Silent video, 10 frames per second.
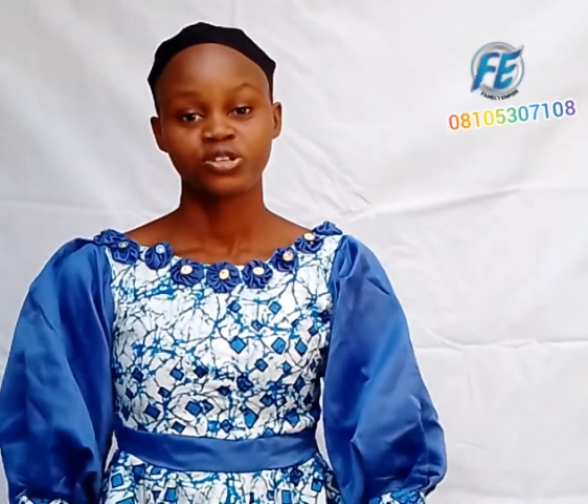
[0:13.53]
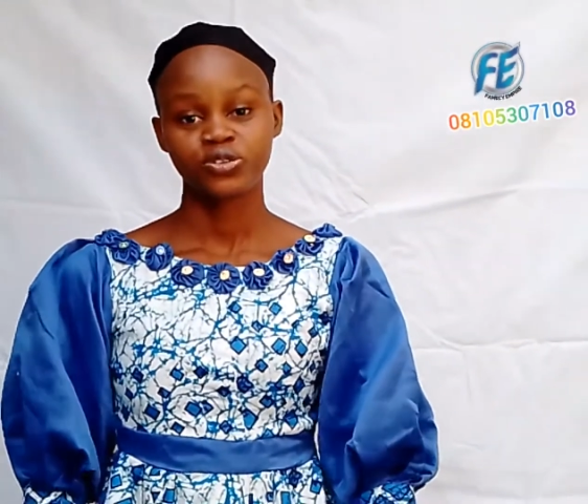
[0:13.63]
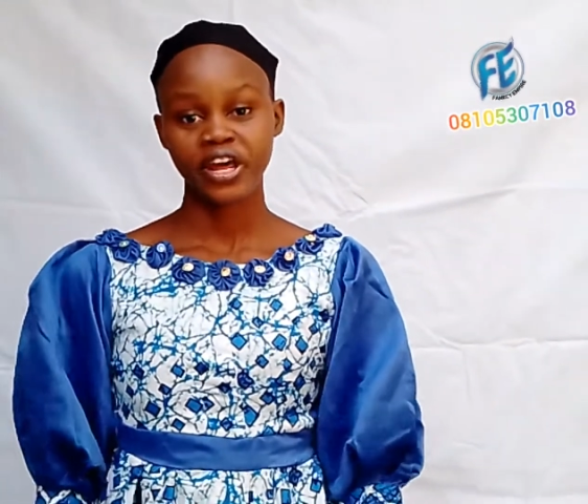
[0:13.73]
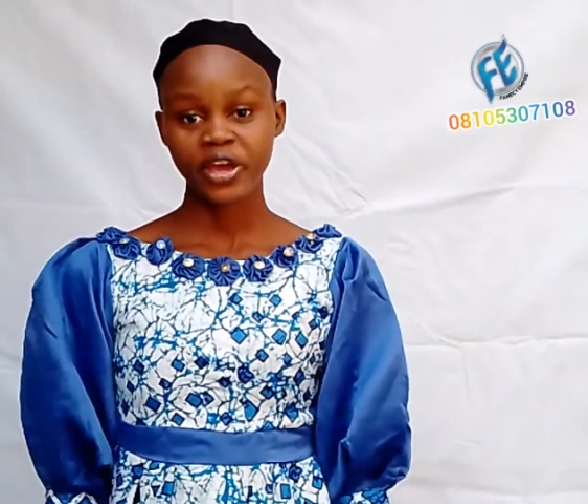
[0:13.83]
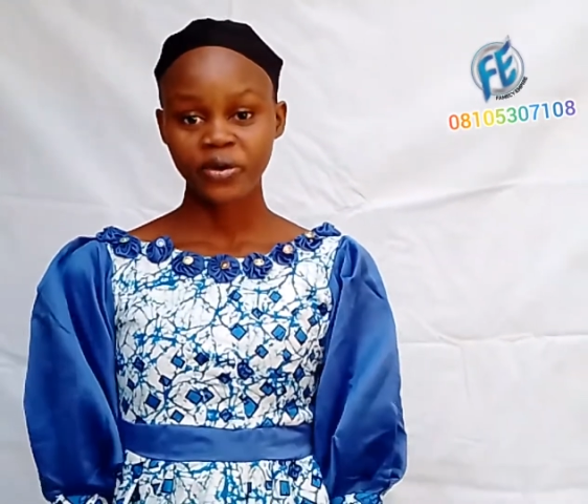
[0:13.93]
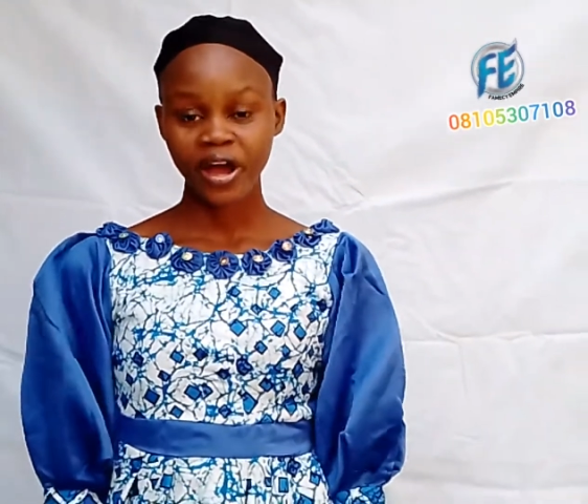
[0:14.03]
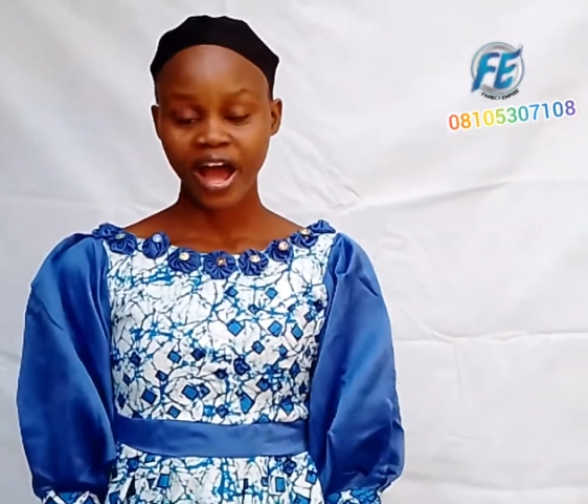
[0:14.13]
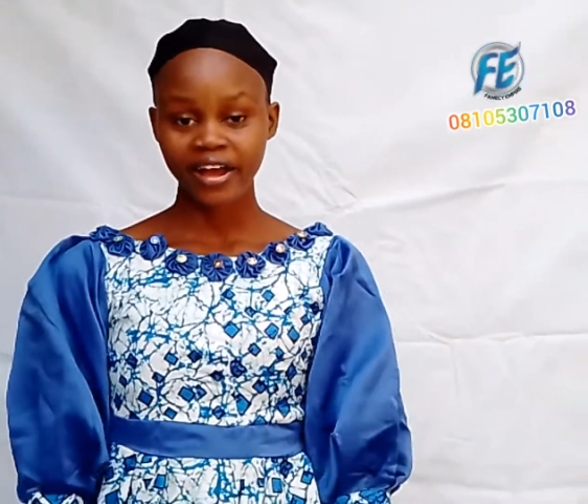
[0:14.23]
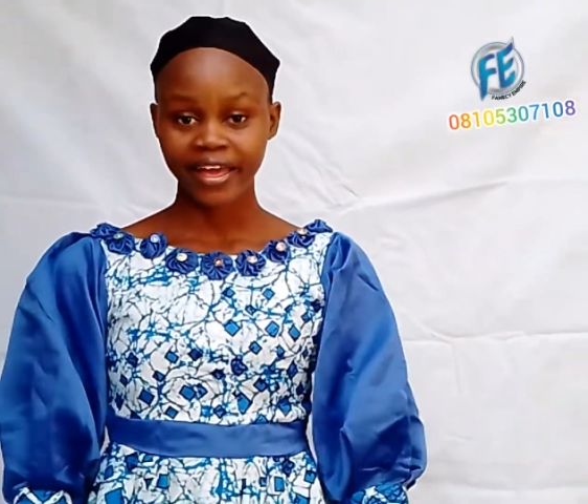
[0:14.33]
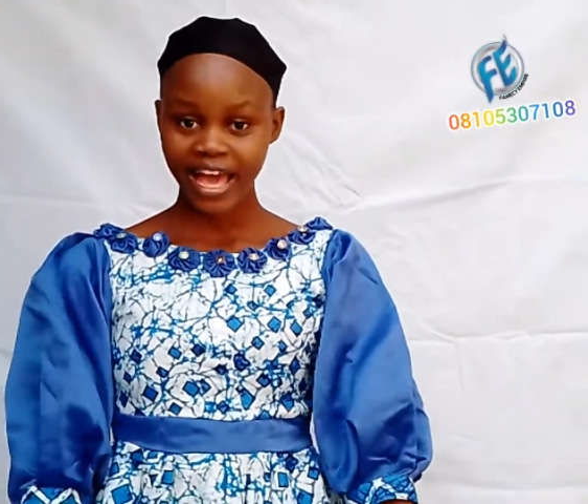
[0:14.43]
so that you
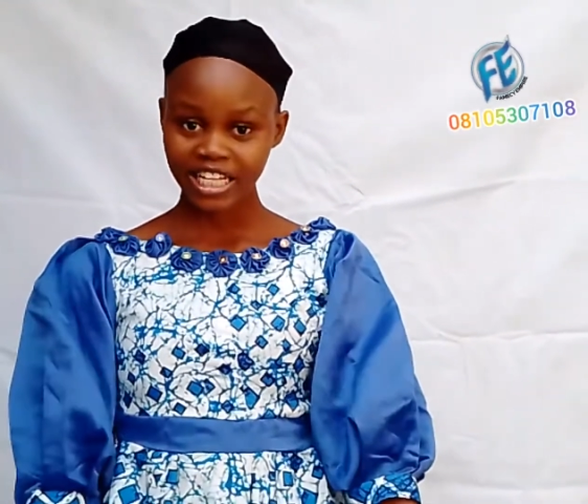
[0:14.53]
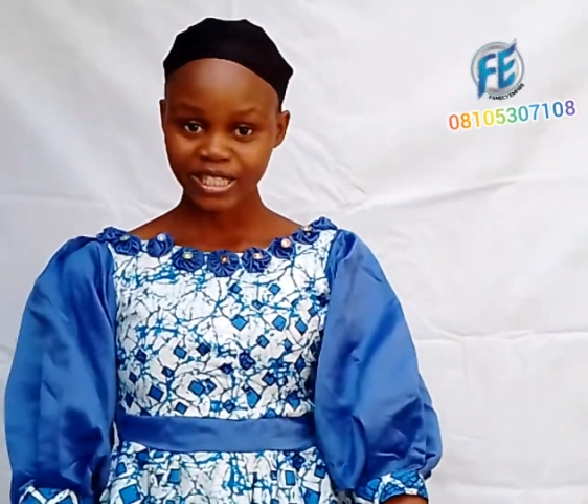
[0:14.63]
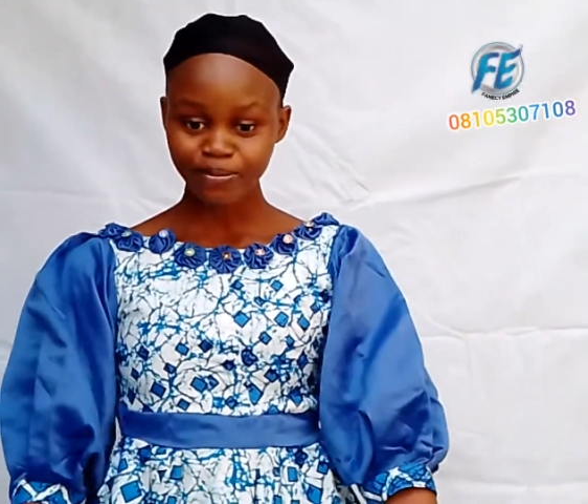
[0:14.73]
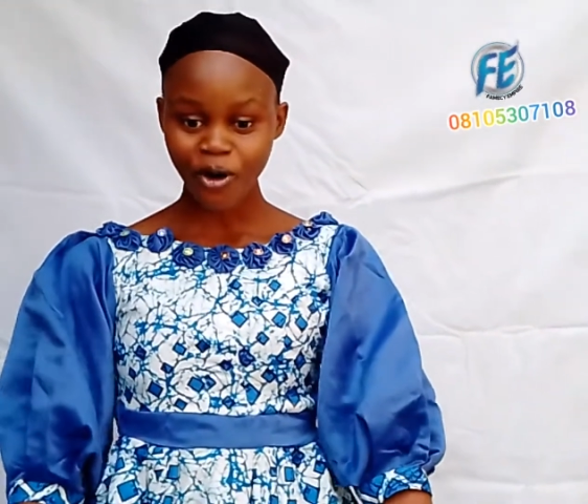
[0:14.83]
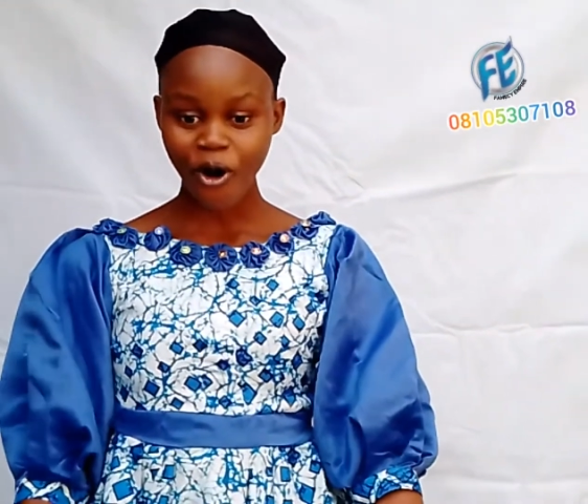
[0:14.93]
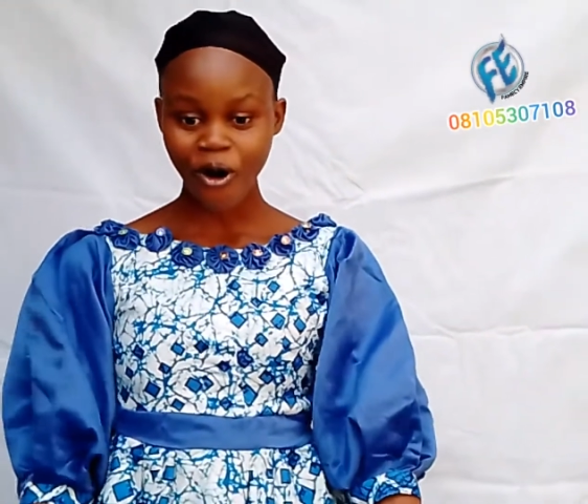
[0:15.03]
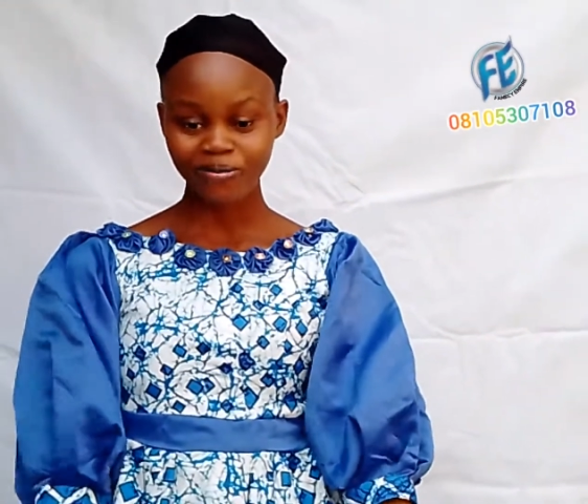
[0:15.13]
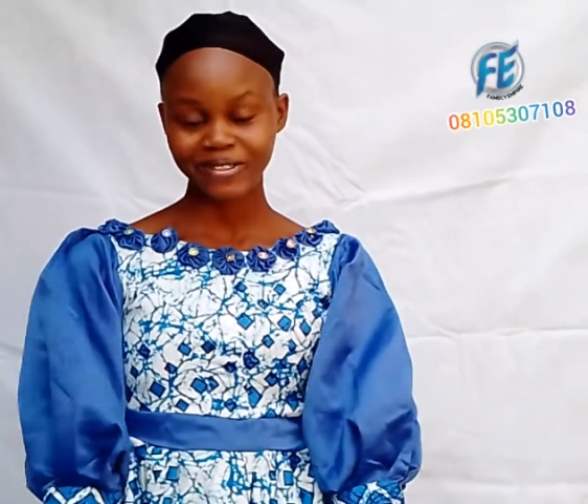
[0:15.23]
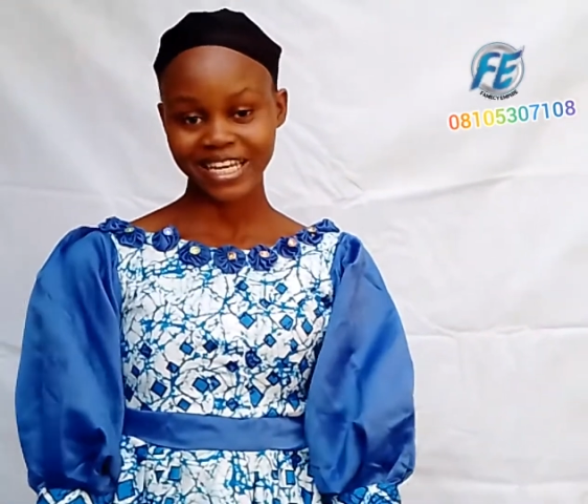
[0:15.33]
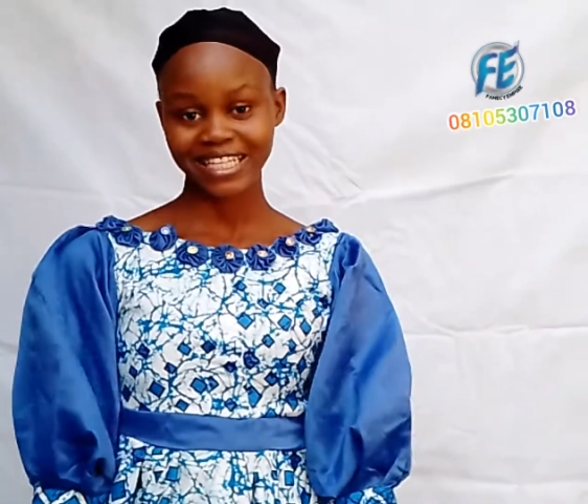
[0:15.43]
can get more
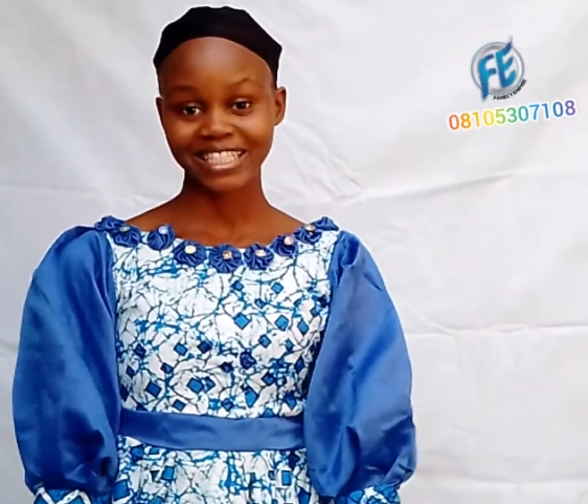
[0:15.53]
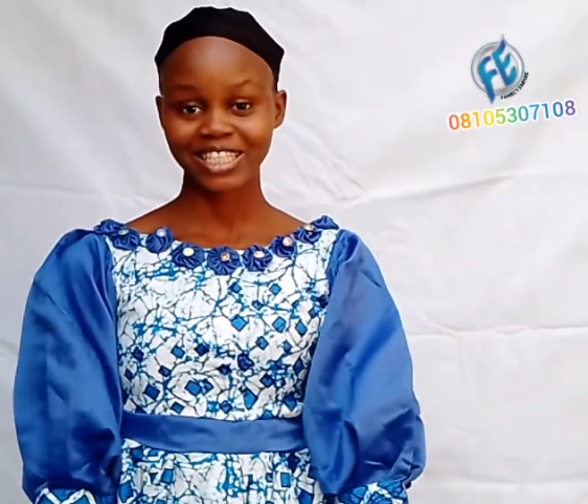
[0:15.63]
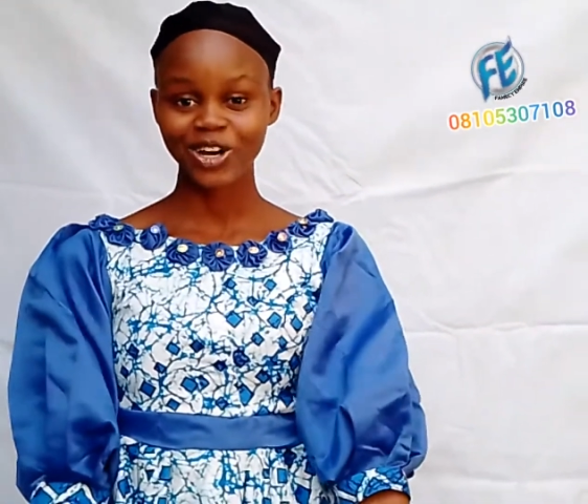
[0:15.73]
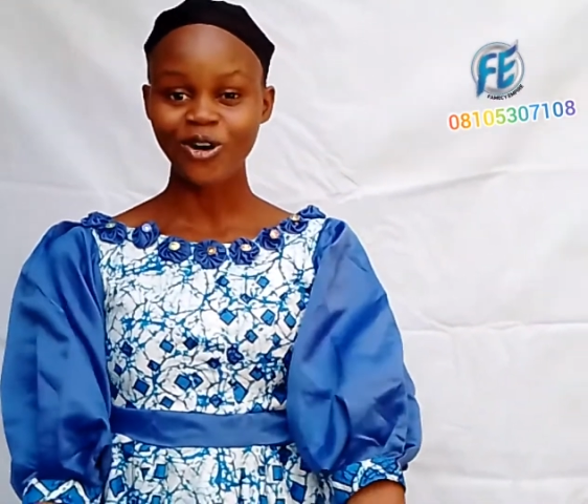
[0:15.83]
updates